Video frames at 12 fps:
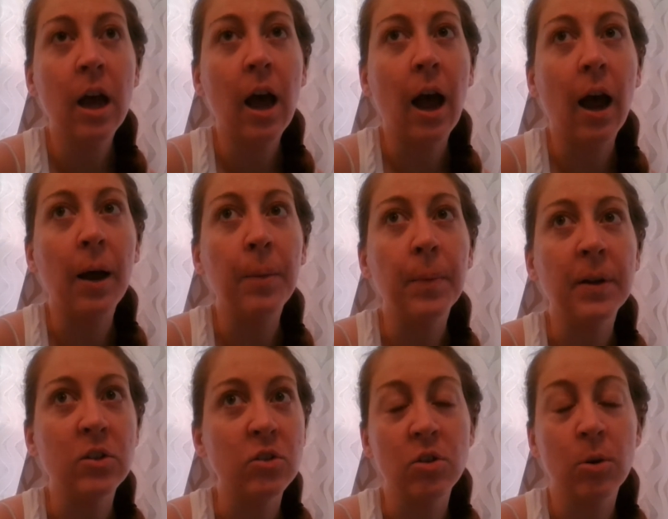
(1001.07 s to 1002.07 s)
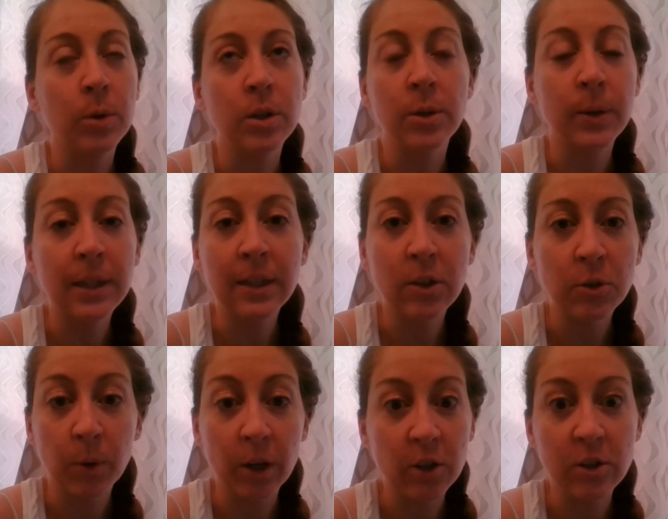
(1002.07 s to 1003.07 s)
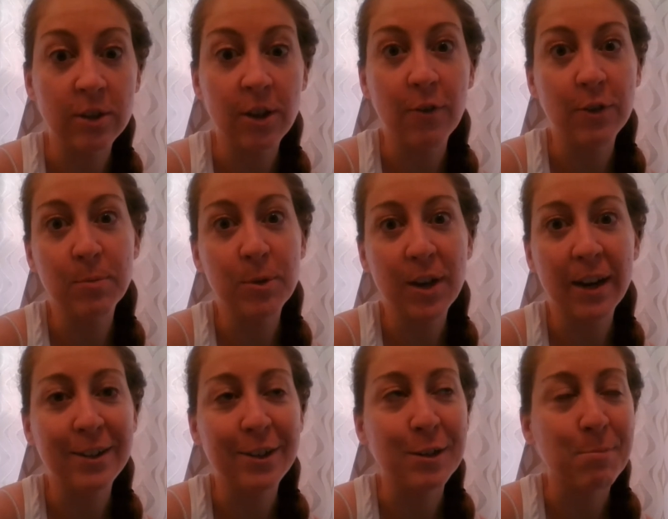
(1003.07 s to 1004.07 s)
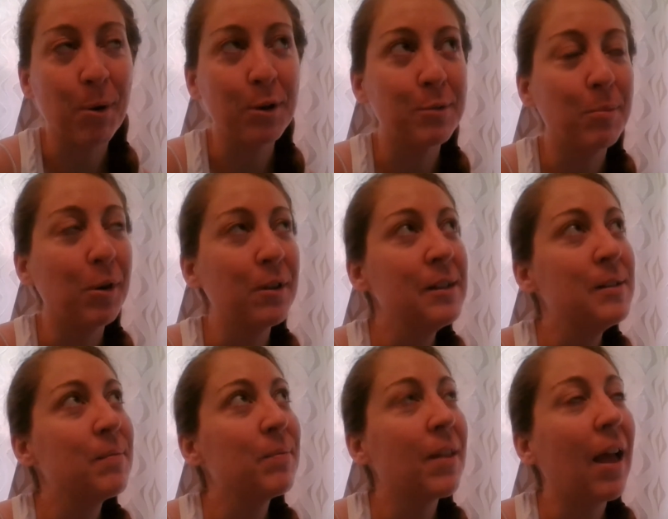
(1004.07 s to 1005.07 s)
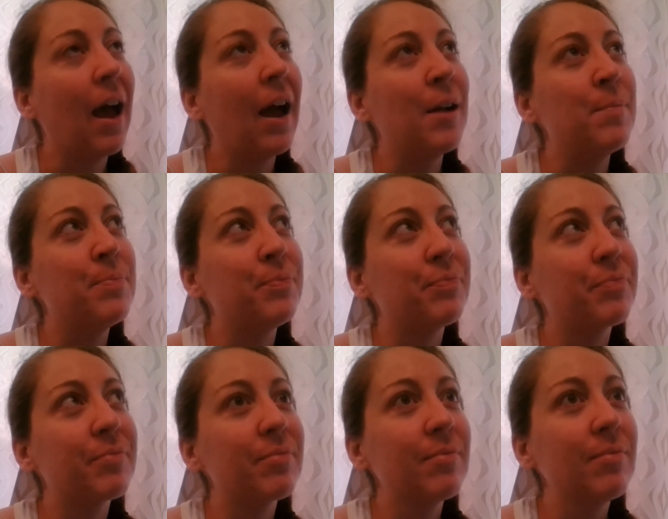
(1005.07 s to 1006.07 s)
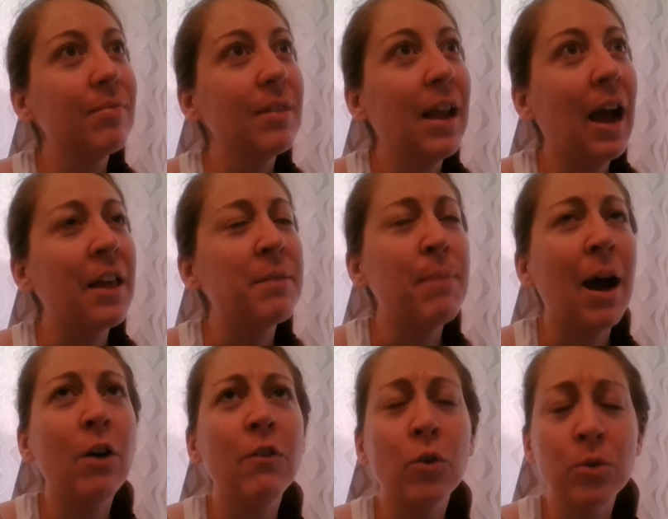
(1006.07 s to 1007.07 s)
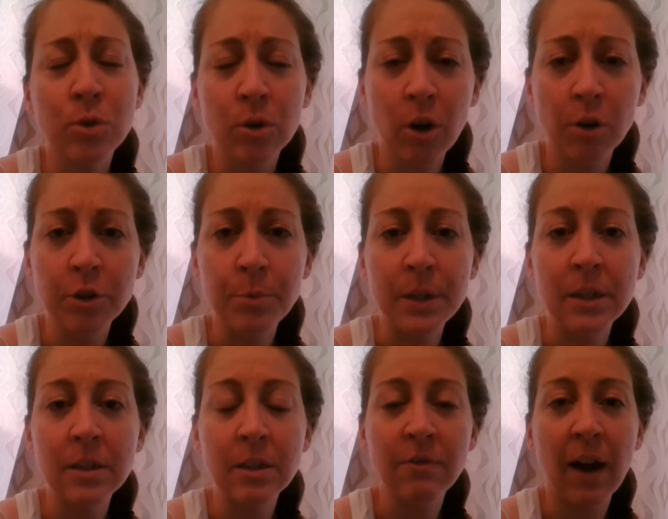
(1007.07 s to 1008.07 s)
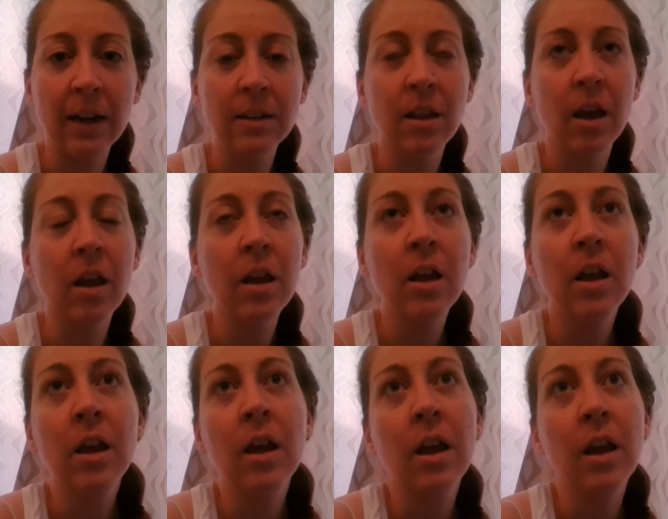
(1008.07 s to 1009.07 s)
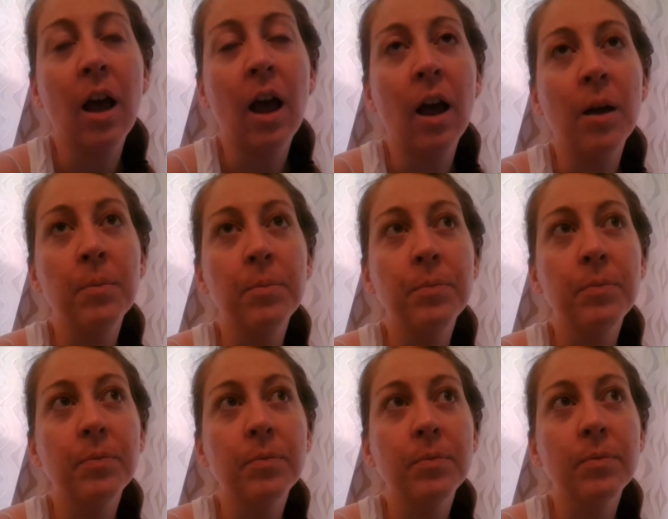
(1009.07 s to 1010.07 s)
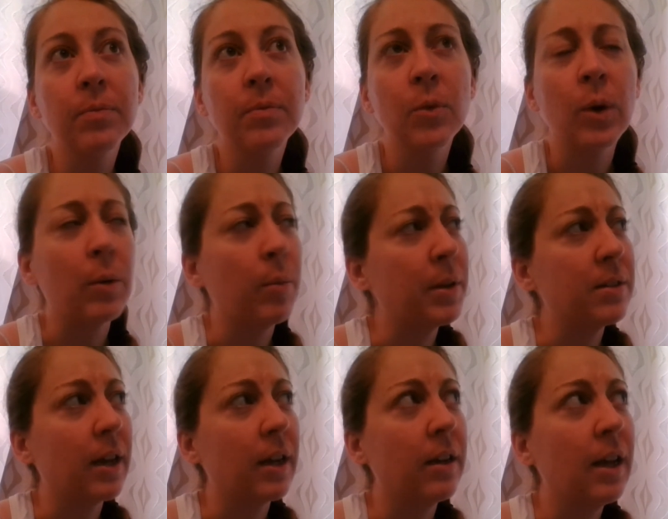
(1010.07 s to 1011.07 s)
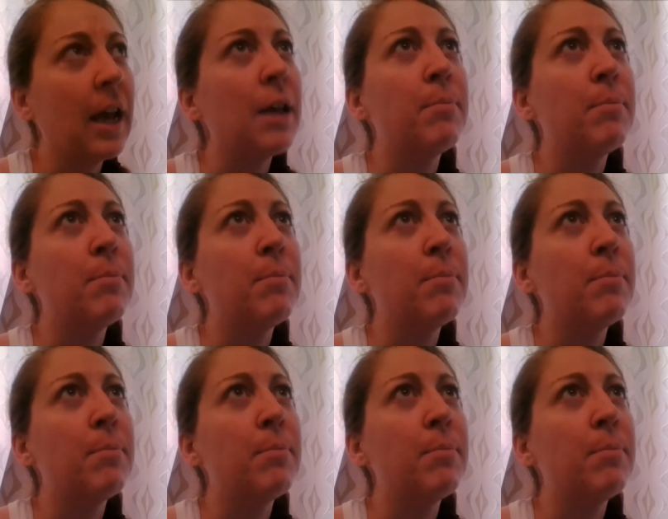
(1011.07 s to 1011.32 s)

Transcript: And just don't want to do anything, just want to conserve as much energy as possible. I think might have also contributed to the fact that, um, wait, what am I saying?